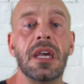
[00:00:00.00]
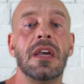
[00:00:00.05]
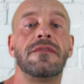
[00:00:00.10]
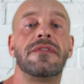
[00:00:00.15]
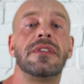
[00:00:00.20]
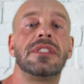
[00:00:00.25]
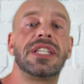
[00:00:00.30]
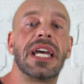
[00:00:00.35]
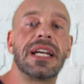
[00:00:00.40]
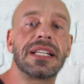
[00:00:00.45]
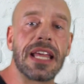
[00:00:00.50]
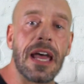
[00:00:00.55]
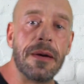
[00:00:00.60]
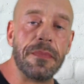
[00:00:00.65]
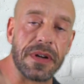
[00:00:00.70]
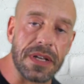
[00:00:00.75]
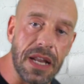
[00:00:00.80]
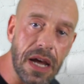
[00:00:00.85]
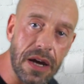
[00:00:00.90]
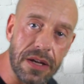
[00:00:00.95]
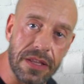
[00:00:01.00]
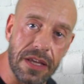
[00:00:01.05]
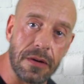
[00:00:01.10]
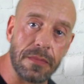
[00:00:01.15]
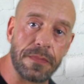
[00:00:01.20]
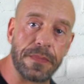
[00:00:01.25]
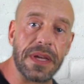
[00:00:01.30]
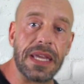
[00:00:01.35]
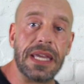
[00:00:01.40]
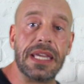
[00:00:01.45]
If you check down below, there'll
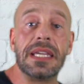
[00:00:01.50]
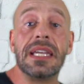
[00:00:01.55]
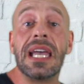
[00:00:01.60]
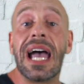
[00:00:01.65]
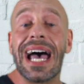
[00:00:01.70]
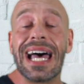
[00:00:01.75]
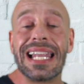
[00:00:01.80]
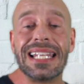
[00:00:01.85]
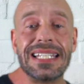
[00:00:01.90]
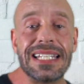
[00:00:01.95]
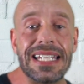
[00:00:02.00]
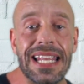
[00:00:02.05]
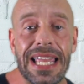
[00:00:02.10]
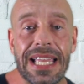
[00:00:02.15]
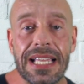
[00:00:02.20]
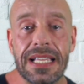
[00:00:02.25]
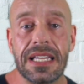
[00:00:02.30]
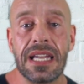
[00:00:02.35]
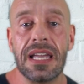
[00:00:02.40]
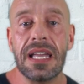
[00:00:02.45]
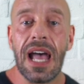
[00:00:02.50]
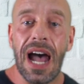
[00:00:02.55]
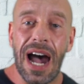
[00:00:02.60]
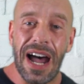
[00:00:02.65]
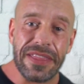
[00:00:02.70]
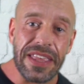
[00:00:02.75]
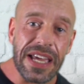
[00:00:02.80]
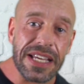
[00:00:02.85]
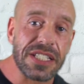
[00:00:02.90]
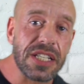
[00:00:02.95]
be a link
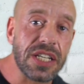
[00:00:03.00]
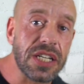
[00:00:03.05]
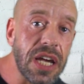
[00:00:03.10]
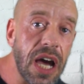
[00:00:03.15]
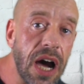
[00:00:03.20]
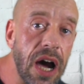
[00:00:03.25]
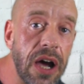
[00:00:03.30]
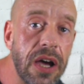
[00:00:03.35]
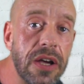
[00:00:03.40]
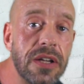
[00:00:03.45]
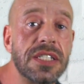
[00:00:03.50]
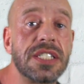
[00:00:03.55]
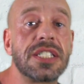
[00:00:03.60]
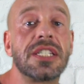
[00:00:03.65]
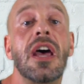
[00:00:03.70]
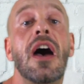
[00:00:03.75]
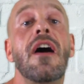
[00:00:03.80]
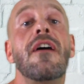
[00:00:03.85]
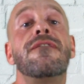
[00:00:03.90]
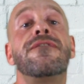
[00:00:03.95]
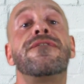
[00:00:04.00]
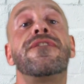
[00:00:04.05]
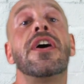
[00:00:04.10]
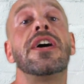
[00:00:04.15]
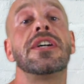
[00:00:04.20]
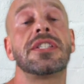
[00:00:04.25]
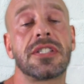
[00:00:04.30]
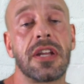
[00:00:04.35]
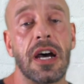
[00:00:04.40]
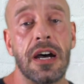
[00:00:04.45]
and there's codes.
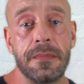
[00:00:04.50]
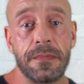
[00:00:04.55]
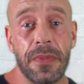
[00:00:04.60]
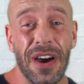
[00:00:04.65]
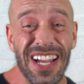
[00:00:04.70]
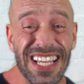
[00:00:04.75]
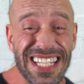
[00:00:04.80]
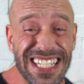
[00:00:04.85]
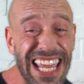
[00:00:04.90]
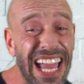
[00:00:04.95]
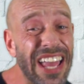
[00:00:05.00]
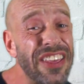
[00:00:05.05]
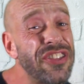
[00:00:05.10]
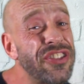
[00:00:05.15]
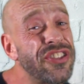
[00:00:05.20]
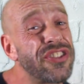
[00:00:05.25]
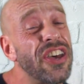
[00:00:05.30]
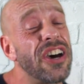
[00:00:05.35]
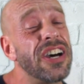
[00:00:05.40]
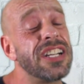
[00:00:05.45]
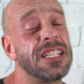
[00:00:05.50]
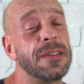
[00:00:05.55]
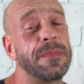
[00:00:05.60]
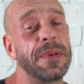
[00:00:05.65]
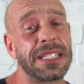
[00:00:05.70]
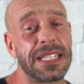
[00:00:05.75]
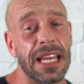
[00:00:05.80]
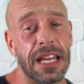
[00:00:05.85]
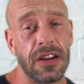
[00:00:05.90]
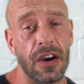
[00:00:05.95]
First time buyers get
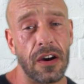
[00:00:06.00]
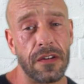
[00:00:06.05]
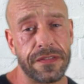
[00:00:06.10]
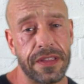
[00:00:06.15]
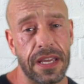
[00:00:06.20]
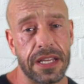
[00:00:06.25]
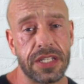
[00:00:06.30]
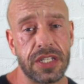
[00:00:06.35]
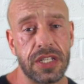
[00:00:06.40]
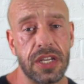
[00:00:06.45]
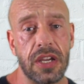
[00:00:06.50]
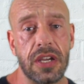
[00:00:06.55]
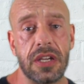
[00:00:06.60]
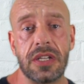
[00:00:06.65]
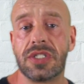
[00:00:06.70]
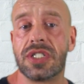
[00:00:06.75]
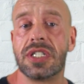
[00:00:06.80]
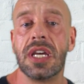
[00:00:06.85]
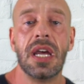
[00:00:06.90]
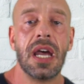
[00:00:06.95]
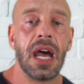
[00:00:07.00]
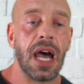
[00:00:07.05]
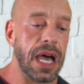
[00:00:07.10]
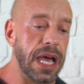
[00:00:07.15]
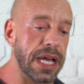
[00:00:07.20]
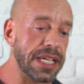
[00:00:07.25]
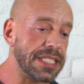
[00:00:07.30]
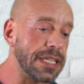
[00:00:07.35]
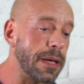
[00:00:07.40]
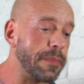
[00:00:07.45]
30% off, that's huge.
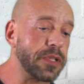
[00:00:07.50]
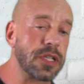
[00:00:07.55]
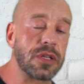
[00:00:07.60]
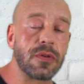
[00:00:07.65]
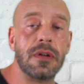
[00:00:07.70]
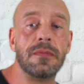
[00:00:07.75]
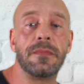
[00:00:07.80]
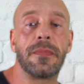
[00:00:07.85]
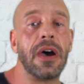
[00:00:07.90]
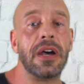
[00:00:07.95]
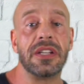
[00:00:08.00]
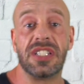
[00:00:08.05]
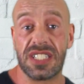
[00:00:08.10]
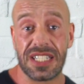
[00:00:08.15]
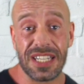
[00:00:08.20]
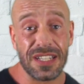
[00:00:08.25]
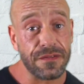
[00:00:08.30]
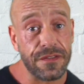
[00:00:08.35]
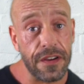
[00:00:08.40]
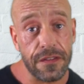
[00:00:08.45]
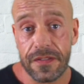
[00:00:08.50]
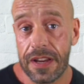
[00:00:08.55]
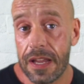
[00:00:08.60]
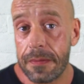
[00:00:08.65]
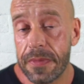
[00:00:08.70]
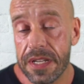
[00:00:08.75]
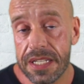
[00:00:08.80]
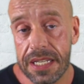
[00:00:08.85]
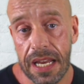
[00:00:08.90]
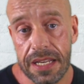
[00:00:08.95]
Subsequent purchases,
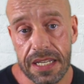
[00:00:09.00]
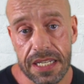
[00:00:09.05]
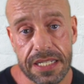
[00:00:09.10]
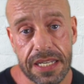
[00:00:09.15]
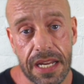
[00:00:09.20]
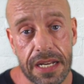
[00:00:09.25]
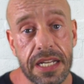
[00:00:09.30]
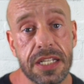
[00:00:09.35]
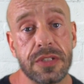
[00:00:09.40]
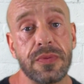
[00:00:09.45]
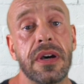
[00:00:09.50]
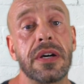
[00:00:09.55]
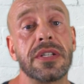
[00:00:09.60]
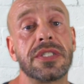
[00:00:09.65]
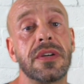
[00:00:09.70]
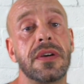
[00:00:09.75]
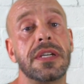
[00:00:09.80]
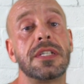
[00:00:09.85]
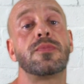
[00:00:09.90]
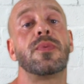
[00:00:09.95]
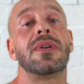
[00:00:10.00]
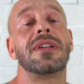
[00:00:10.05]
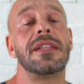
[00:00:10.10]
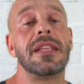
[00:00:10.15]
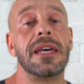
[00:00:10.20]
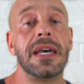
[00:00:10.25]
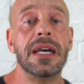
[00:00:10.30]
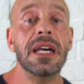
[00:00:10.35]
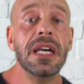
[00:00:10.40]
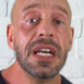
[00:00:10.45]
15% still as well. So it's one of
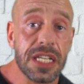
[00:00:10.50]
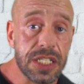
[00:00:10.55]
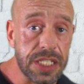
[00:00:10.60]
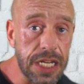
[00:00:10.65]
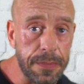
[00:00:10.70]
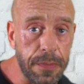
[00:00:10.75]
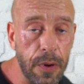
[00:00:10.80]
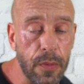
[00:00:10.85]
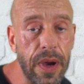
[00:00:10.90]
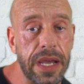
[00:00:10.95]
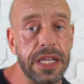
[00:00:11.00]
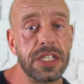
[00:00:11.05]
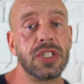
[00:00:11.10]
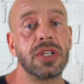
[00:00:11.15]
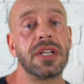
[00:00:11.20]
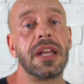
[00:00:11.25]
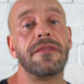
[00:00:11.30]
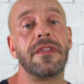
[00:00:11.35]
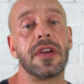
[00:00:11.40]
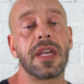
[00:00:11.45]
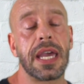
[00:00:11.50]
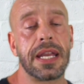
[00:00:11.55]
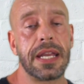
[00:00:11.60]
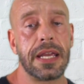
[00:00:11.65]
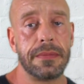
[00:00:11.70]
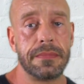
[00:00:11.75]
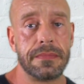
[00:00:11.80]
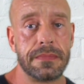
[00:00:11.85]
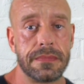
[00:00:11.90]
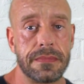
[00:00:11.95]
the cheaper ways you'll ever get it.